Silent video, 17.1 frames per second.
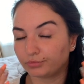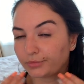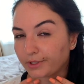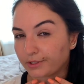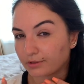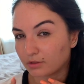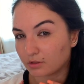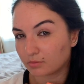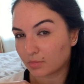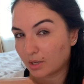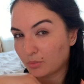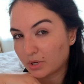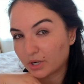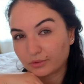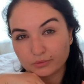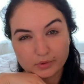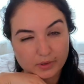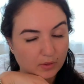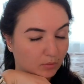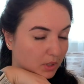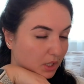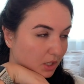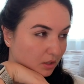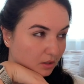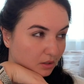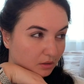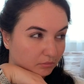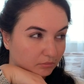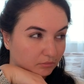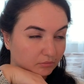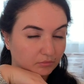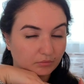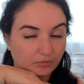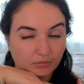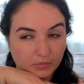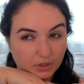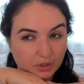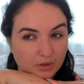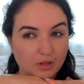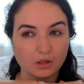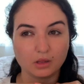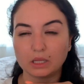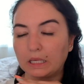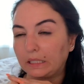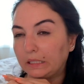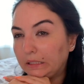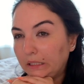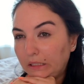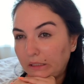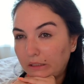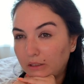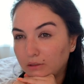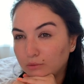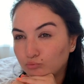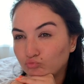this is my brows without makeup. Like,